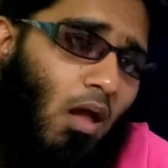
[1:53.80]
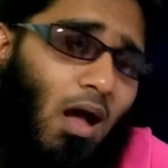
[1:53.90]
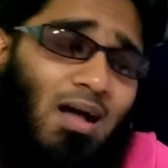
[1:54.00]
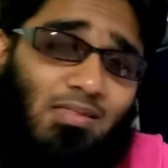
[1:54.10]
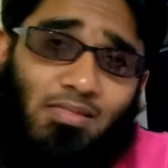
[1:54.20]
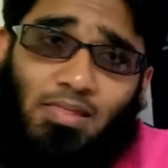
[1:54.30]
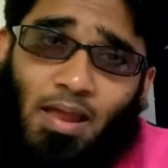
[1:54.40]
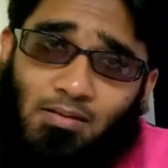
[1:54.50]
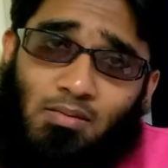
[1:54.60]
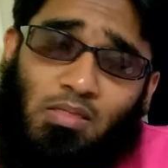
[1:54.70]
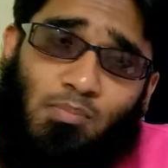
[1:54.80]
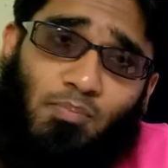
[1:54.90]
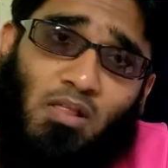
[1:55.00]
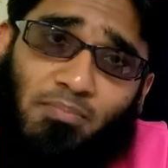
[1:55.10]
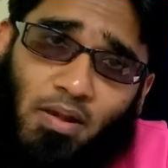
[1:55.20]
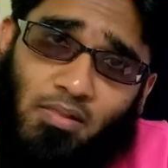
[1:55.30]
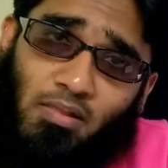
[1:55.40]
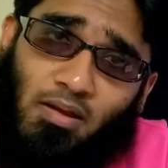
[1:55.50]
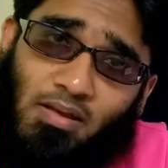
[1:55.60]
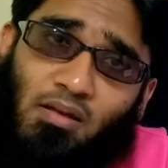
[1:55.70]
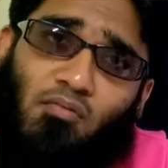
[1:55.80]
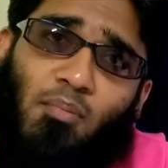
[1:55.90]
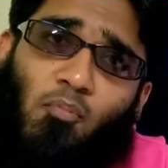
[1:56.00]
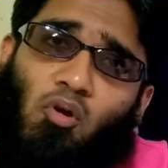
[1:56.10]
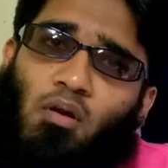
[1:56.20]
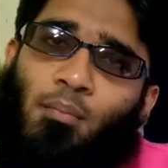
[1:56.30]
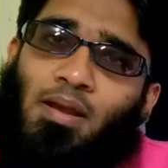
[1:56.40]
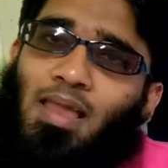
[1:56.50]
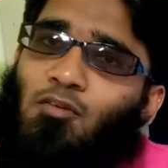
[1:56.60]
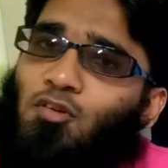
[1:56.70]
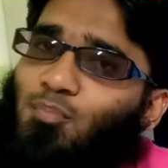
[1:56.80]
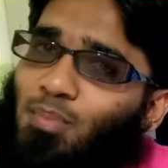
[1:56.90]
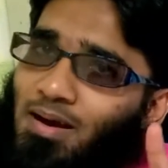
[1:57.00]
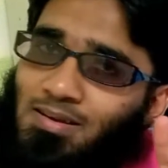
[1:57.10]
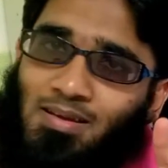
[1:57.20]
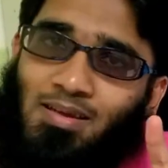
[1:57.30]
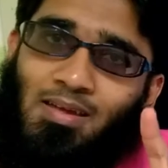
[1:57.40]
I said C++ is the king of the programming language but